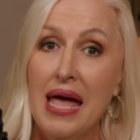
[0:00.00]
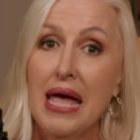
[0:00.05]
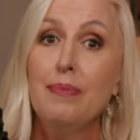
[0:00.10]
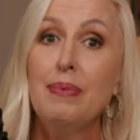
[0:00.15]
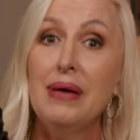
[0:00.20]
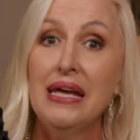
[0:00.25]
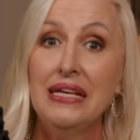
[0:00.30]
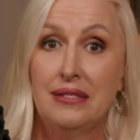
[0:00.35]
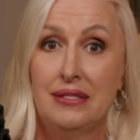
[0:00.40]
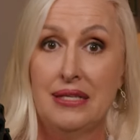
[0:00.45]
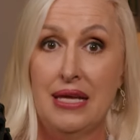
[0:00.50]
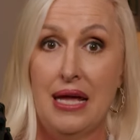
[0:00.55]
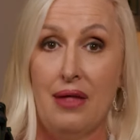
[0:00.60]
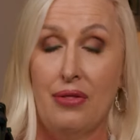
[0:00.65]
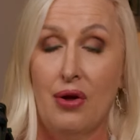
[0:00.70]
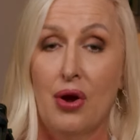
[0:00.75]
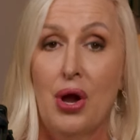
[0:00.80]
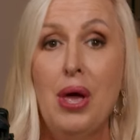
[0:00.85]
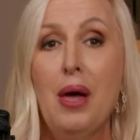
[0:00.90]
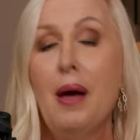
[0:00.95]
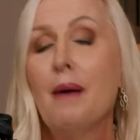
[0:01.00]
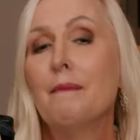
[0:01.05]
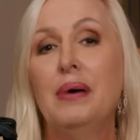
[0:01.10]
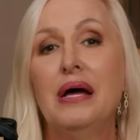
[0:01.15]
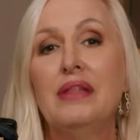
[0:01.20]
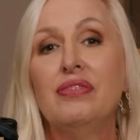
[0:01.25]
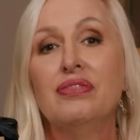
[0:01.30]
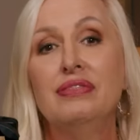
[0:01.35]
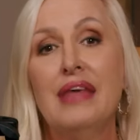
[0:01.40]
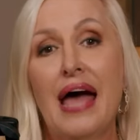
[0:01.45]
babies together.
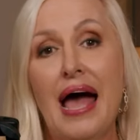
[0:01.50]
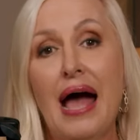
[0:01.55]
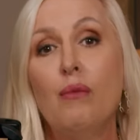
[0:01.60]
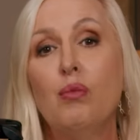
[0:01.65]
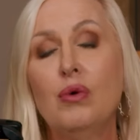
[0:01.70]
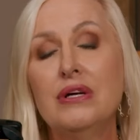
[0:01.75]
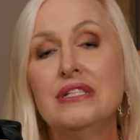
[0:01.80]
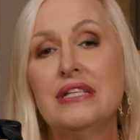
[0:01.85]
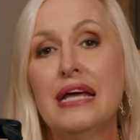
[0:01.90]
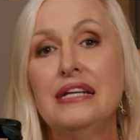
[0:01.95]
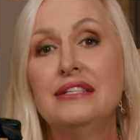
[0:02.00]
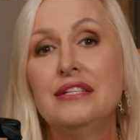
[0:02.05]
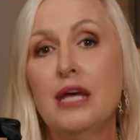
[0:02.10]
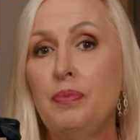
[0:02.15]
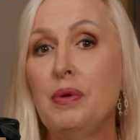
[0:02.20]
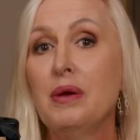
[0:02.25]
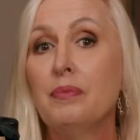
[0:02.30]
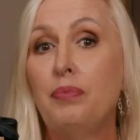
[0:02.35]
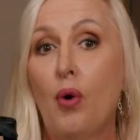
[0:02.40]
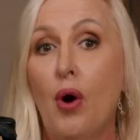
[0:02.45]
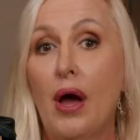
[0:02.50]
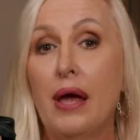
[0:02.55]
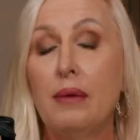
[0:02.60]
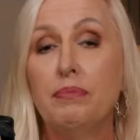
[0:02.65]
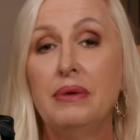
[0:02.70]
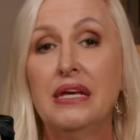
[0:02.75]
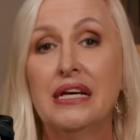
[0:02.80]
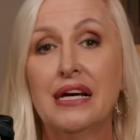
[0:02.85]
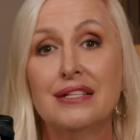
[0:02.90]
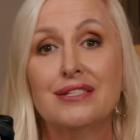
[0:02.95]
But that was a tipping point,
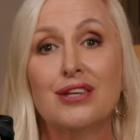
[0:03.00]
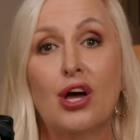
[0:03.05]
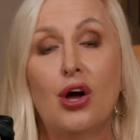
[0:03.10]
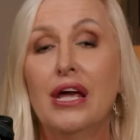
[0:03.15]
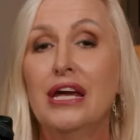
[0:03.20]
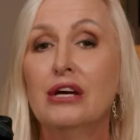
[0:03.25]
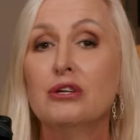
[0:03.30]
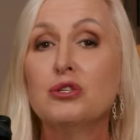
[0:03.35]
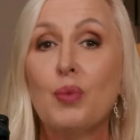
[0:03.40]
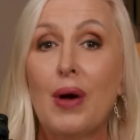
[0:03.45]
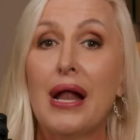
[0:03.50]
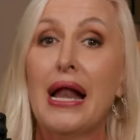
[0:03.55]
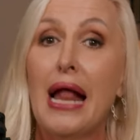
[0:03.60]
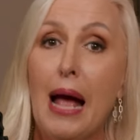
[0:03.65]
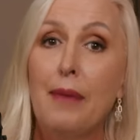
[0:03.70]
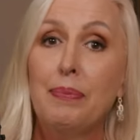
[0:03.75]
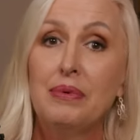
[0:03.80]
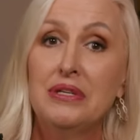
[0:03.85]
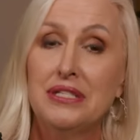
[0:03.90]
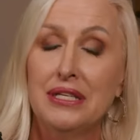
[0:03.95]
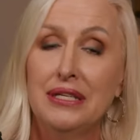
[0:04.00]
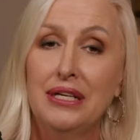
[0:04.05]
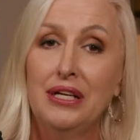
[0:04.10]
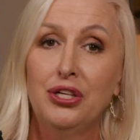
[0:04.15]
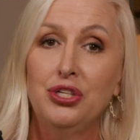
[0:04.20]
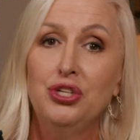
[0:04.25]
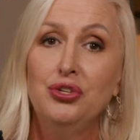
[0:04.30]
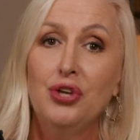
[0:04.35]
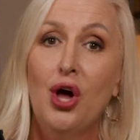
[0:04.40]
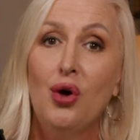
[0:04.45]
because here's what happens, Danielle,
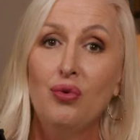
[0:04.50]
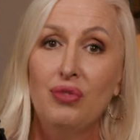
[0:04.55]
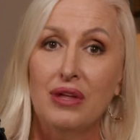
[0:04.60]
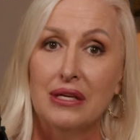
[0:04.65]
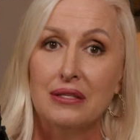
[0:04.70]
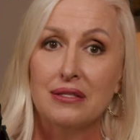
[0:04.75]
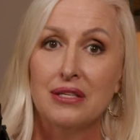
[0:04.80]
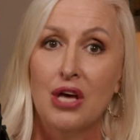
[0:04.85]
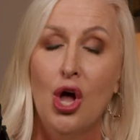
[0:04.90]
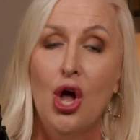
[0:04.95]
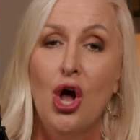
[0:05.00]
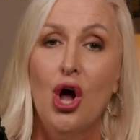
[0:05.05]
and you know this.